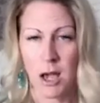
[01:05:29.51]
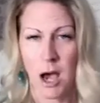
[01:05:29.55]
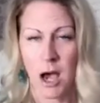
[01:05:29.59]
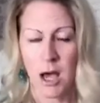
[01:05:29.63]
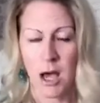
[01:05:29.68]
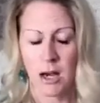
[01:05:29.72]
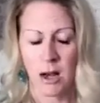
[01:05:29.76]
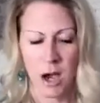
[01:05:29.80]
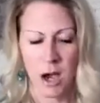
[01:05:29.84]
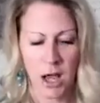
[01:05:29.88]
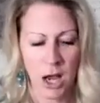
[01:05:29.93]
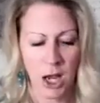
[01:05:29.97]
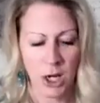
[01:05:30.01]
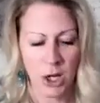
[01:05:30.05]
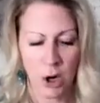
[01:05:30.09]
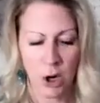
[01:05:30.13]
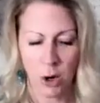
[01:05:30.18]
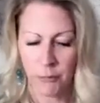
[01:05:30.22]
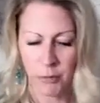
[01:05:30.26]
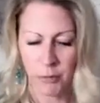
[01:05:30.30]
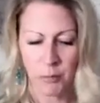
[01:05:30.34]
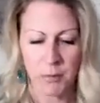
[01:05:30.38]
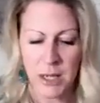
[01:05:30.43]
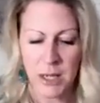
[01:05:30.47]
And I know
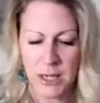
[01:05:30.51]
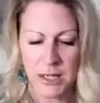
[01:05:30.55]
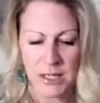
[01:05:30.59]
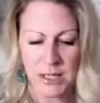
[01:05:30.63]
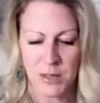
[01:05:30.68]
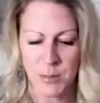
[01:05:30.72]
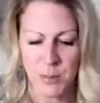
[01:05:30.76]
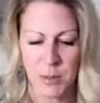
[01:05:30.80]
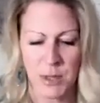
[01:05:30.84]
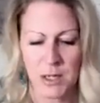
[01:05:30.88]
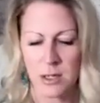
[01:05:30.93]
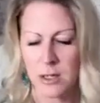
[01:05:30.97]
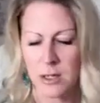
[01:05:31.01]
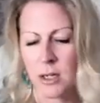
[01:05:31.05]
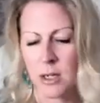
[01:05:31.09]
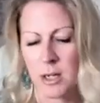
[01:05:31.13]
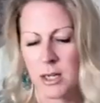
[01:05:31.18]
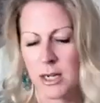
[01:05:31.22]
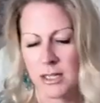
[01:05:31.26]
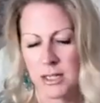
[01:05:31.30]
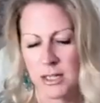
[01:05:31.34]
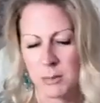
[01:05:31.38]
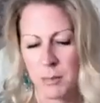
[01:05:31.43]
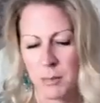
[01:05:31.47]
for me, it's
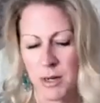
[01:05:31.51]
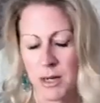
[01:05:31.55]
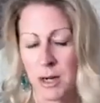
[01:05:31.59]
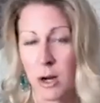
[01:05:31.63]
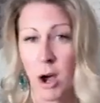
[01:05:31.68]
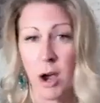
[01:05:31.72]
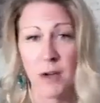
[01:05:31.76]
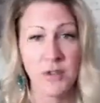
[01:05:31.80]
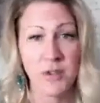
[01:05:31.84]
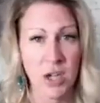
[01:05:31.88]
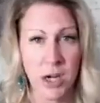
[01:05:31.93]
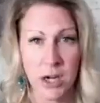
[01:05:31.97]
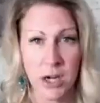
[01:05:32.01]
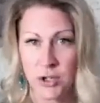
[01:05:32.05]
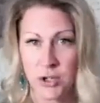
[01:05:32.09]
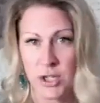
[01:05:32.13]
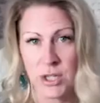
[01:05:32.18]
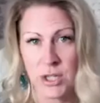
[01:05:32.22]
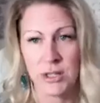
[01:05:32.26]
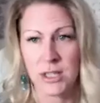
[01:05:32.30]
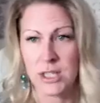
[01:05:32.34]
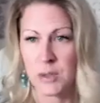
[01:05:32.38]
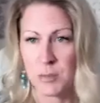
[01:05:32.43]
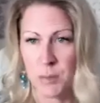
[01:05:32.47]
been
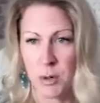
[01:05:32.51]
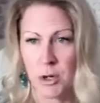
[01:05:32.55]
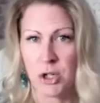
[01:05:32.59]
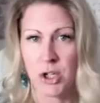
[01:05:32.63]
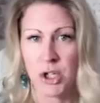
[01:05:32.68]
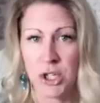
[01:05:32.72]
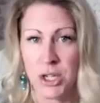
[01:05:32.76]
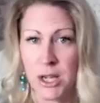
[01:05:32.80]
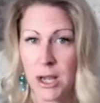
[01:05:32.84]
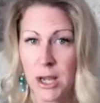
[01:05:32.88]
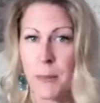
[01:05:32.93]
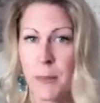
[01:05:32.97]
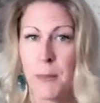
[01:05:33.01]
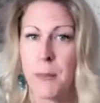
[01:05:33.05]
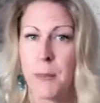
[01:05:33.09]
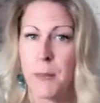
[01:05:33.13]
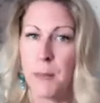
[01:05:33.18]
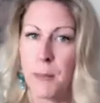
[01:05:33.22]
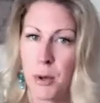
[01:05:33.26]
life-changing this past year,